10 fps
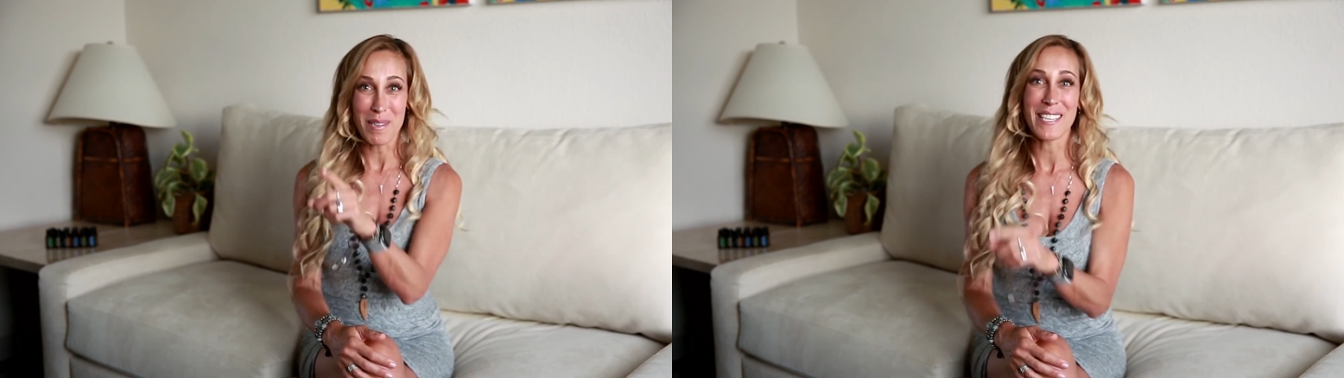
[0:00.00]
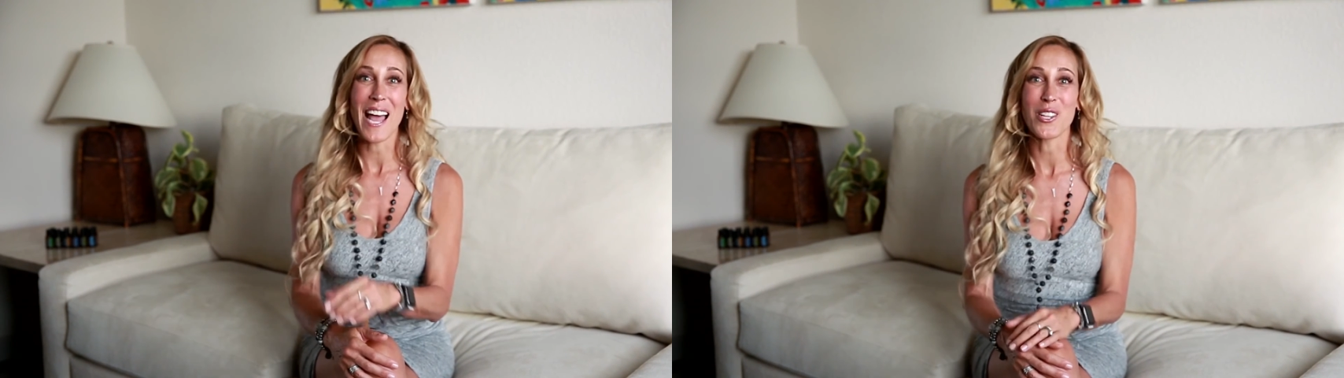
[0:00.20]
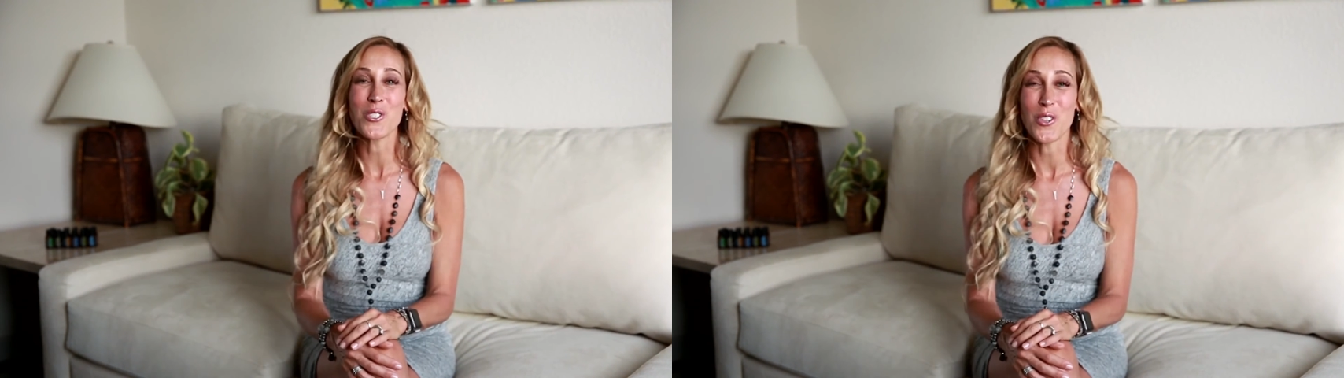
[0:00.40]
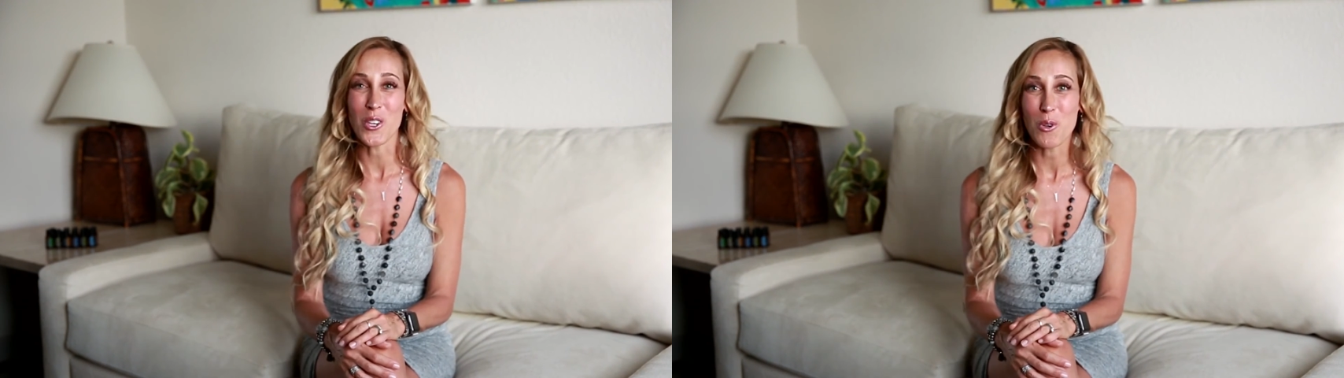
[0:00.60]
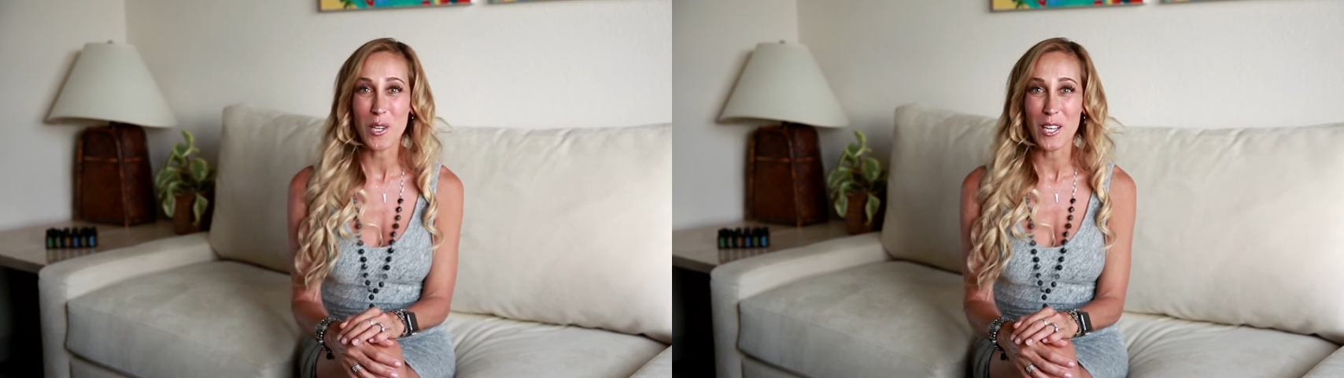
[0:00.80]
a 10 so that
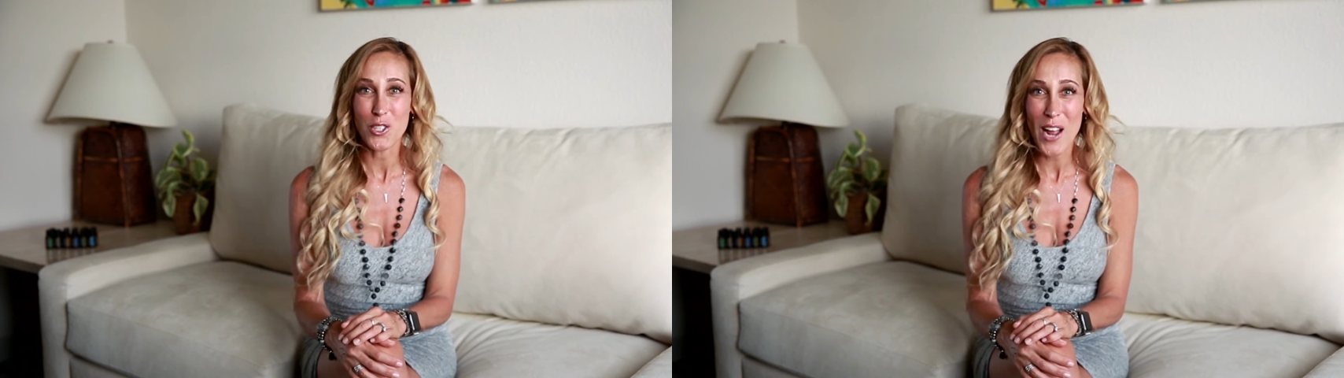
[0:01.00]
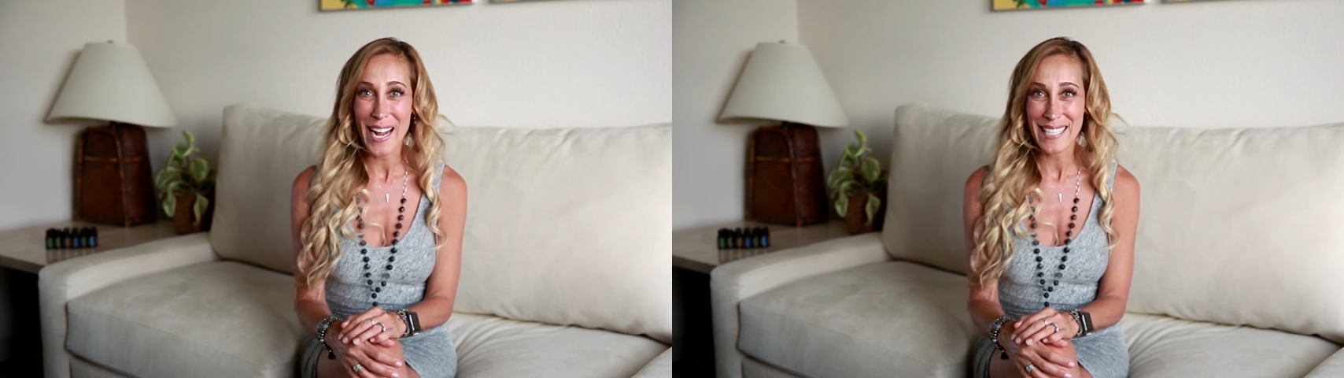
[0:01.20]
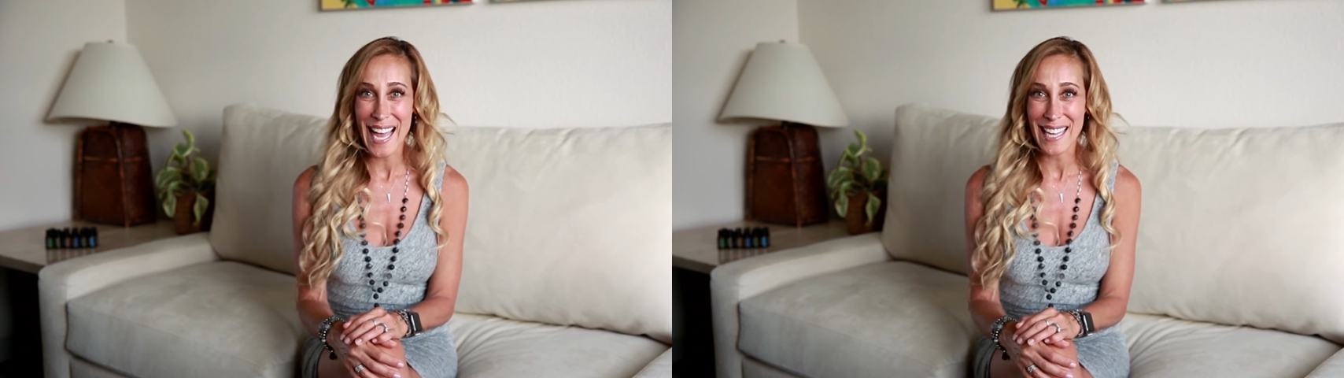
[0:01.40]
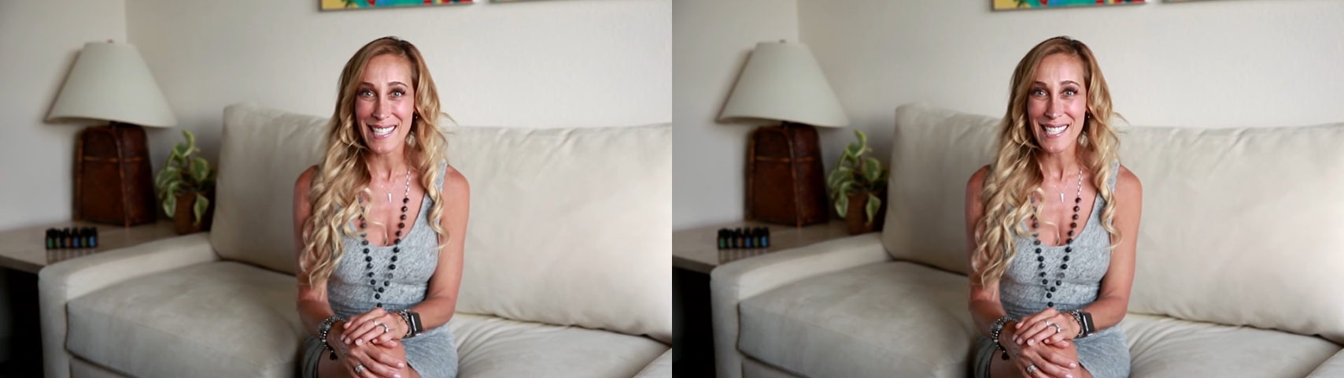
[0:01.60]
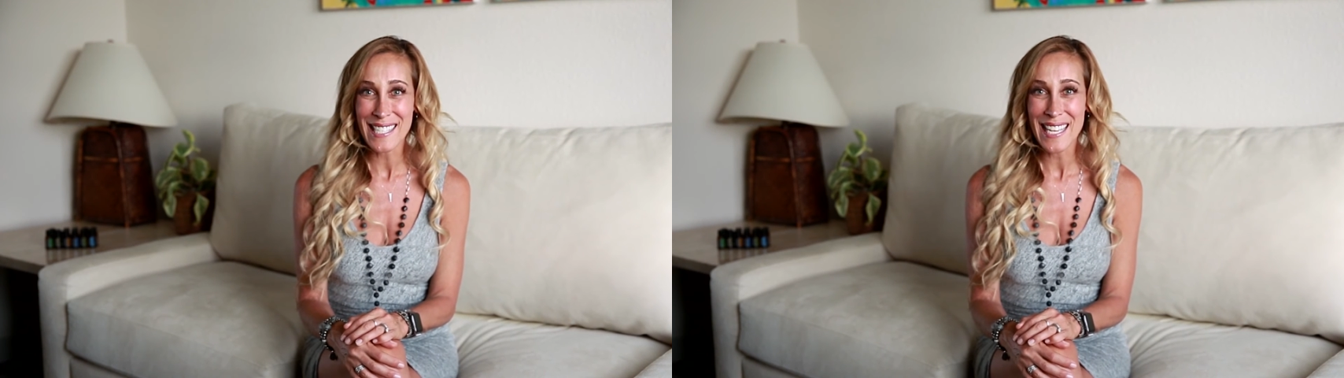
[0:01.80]
you can attract
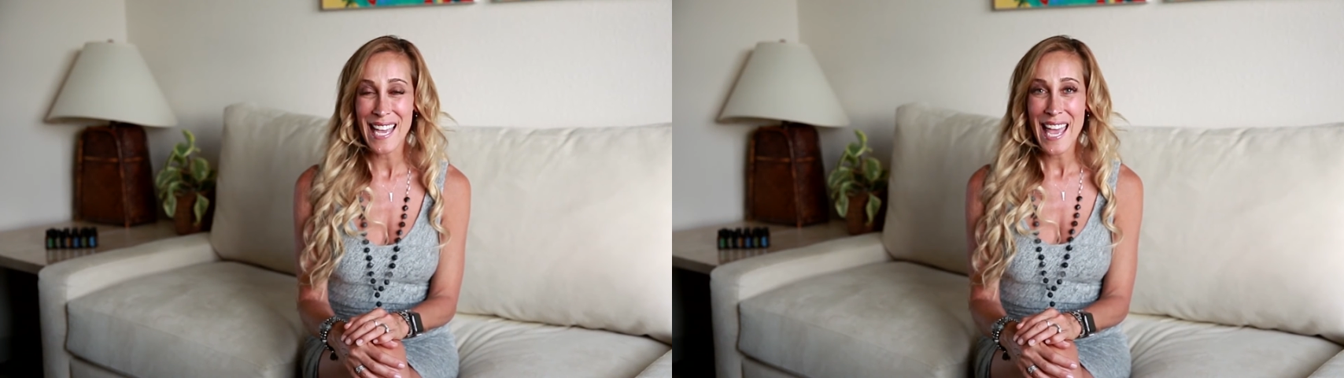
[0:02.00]
10s